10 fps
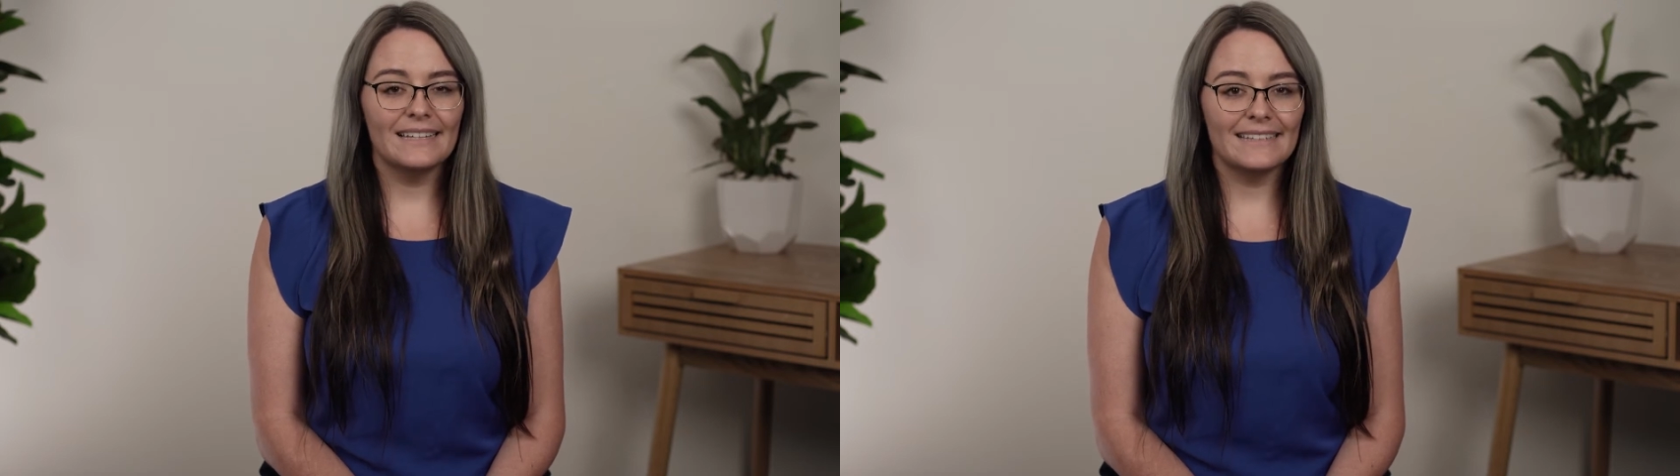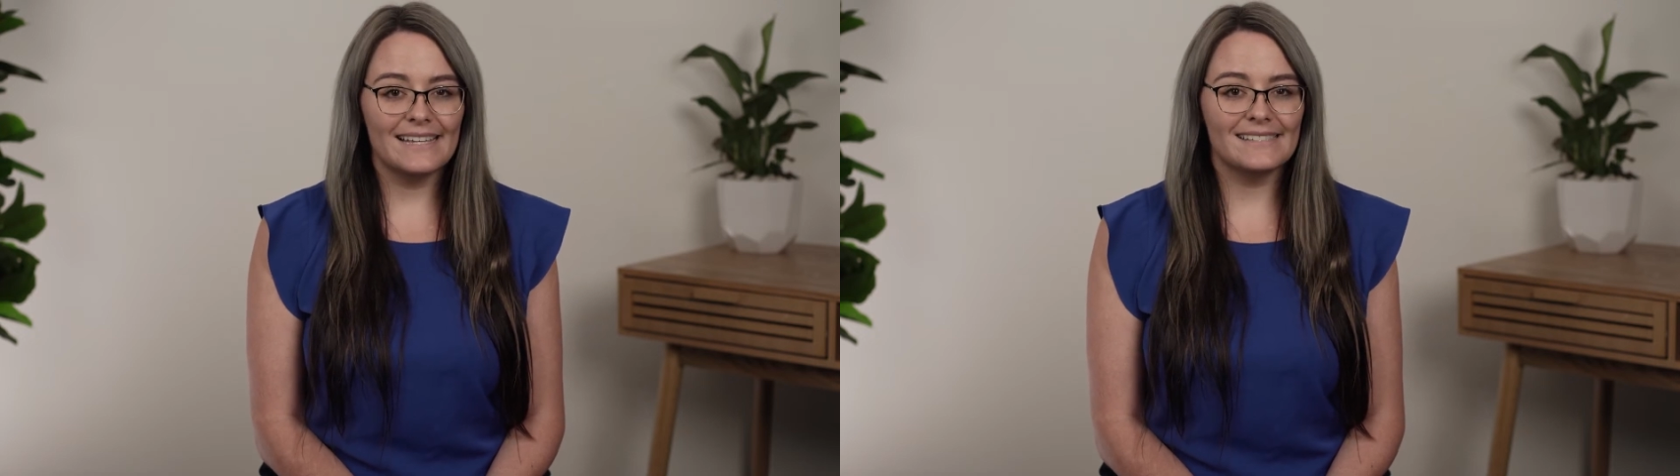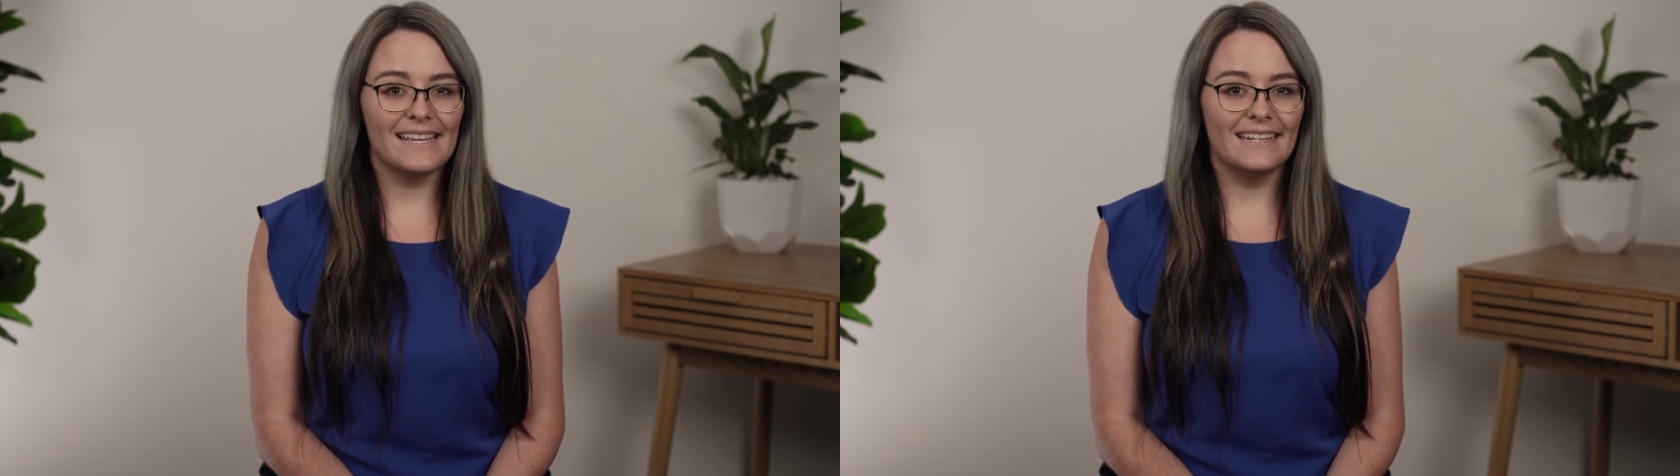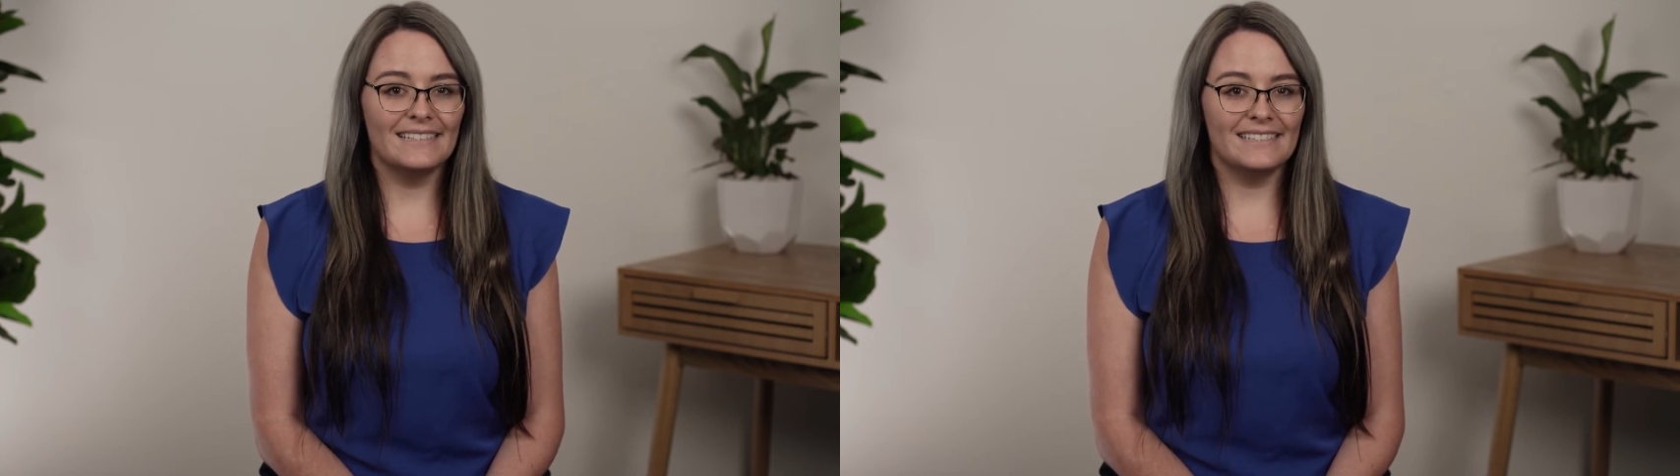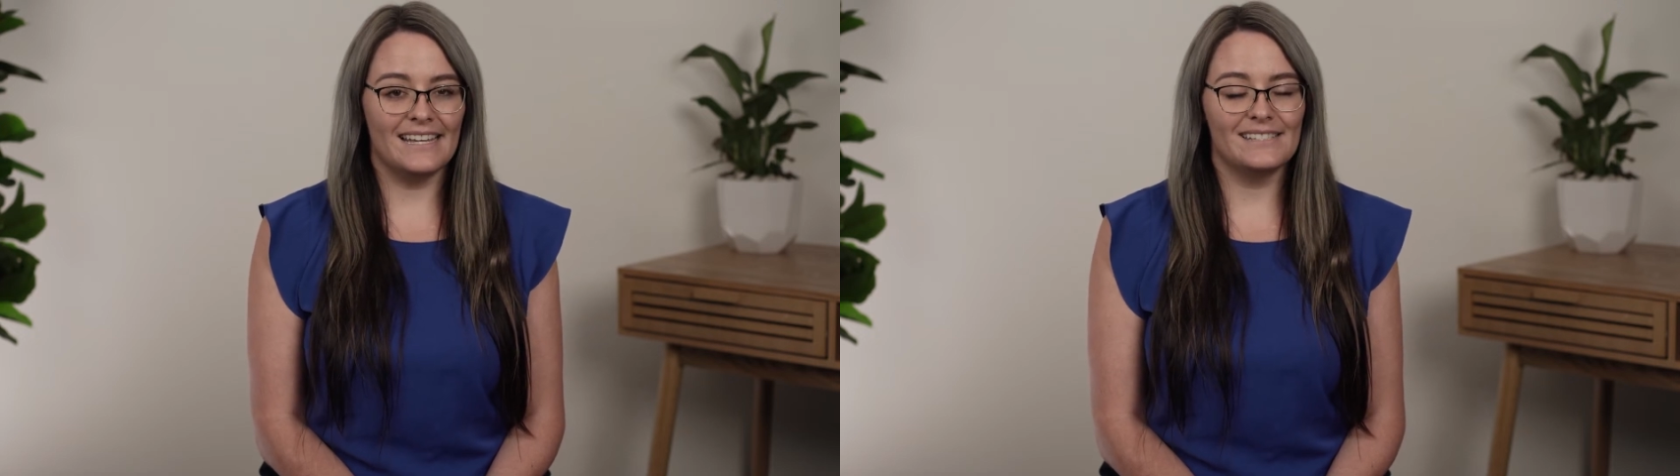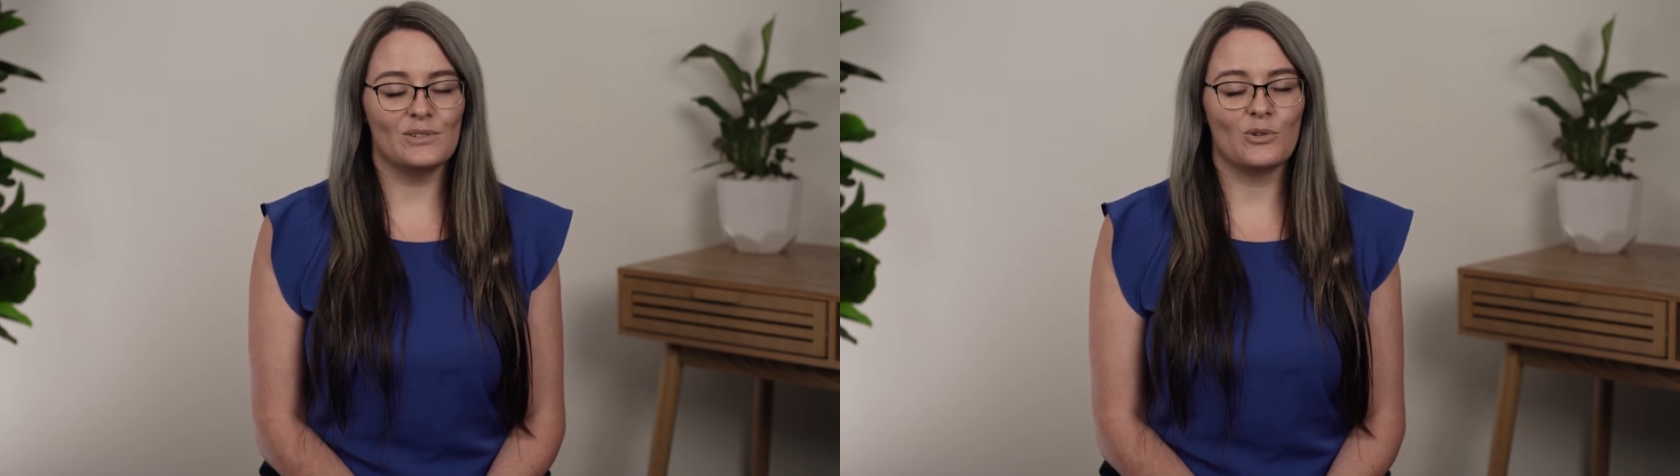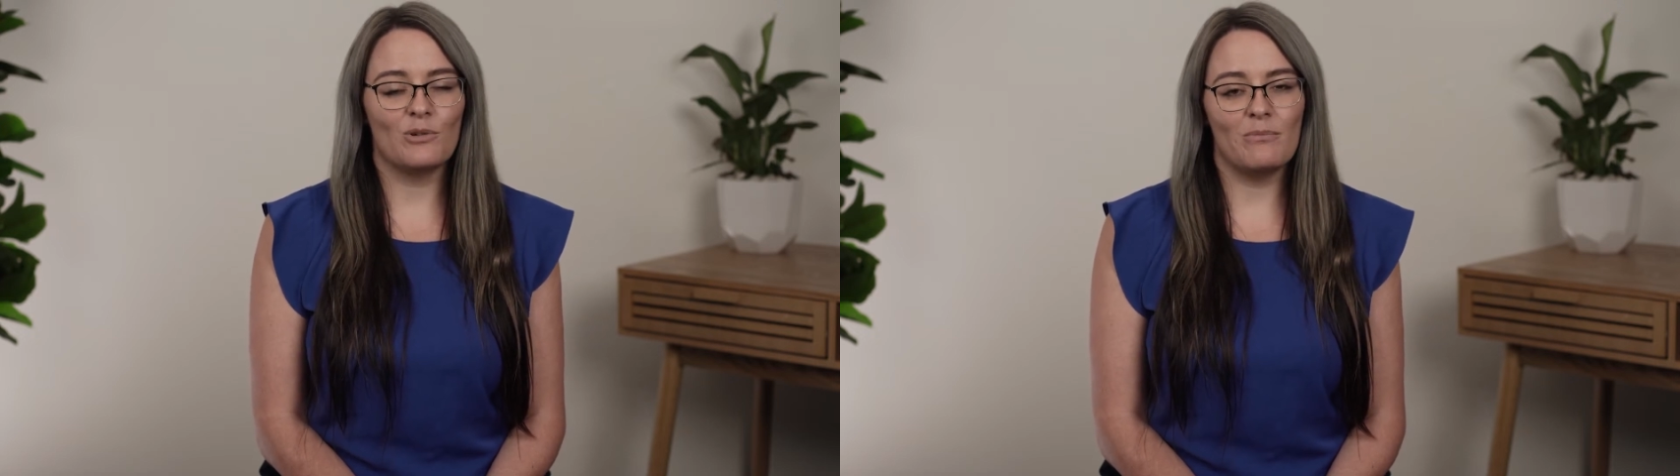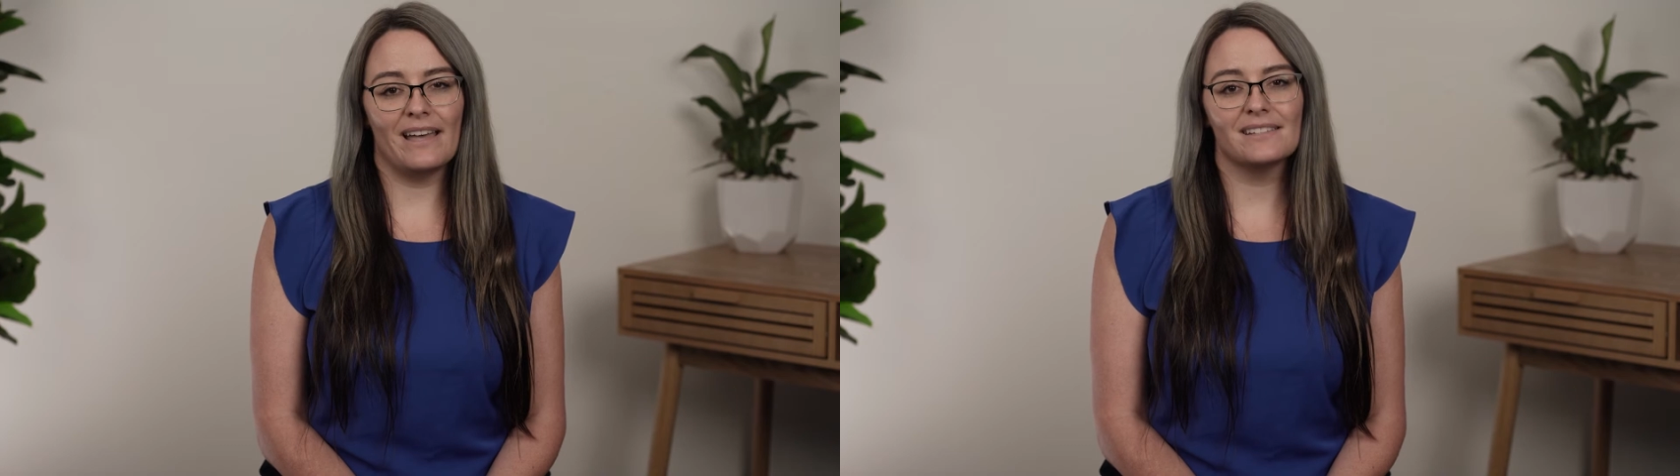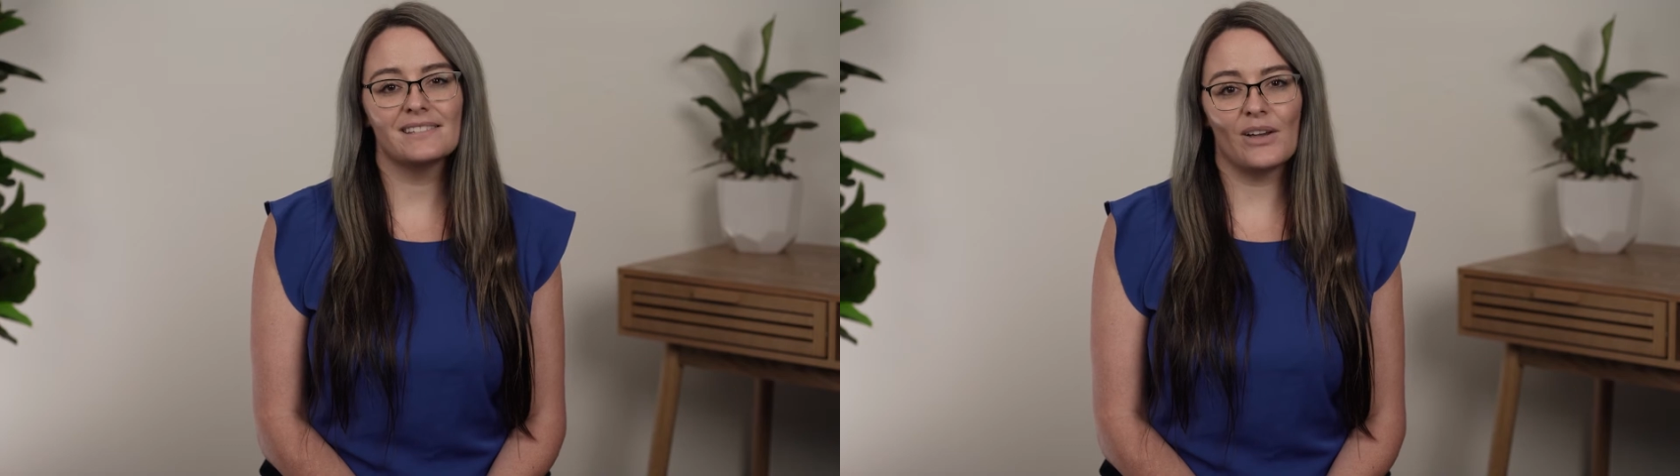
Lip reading: less any debts or amounts